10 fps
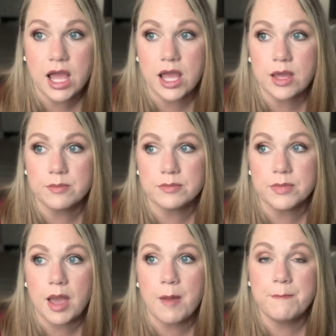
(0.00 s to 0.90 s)

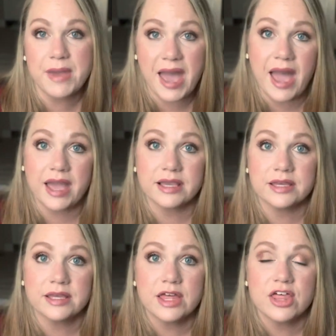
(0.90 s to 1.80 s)
um, a
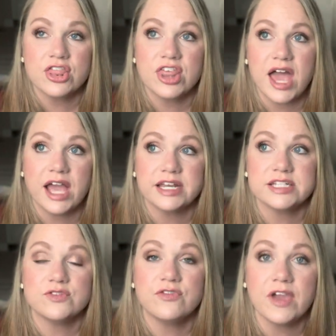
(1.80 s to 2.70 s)
bag that
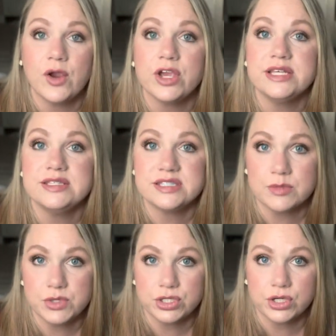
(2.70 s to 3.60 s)
is very
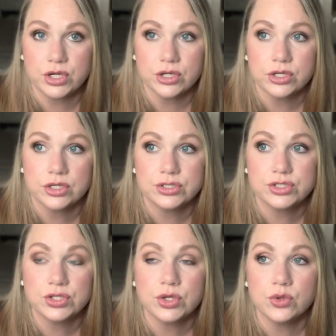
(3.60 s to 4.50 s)
similar
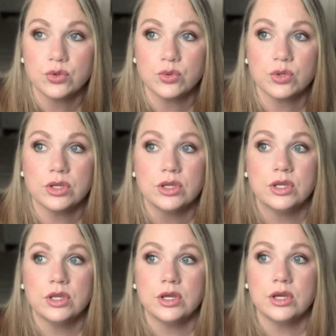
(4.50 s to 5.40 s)
to
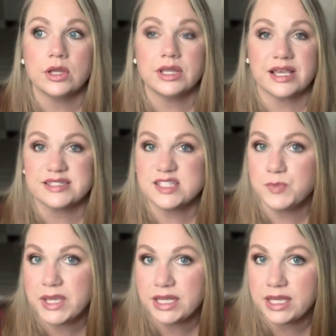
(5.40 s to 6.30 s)
like a
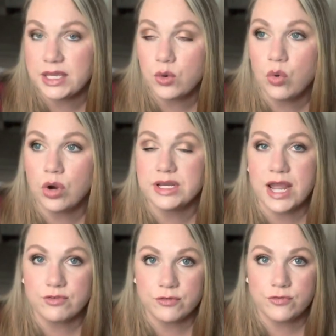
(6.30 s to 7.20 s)
Speedy or
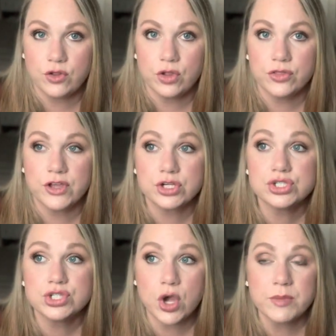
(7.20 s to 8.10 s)
Neverfull. are
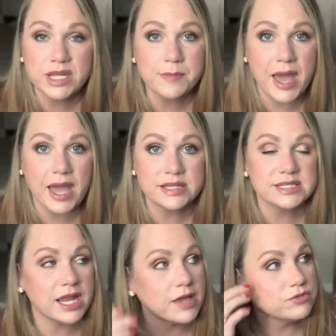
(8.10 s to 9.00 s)
so many bags
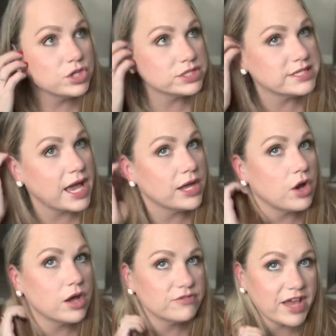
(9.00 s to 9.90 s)
that I've looked at
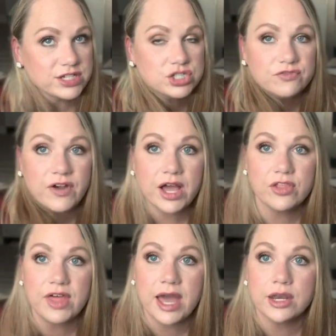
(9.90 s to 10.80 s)
on
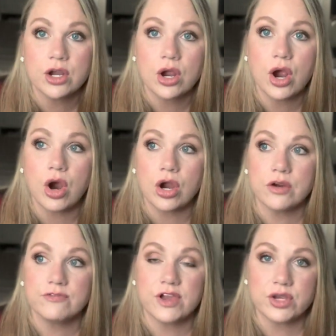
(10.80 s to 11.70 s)
Fashionphile that
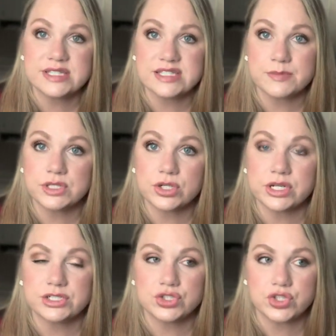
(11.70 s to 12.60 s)
are very similar
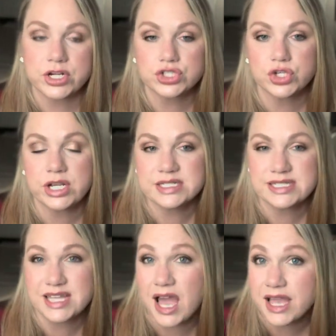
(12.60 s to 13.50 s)
in structure and
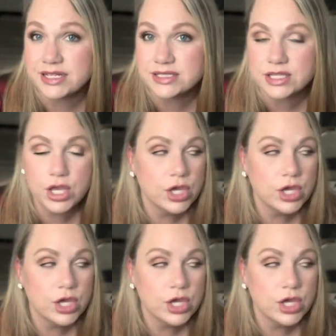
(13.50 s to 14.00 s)
size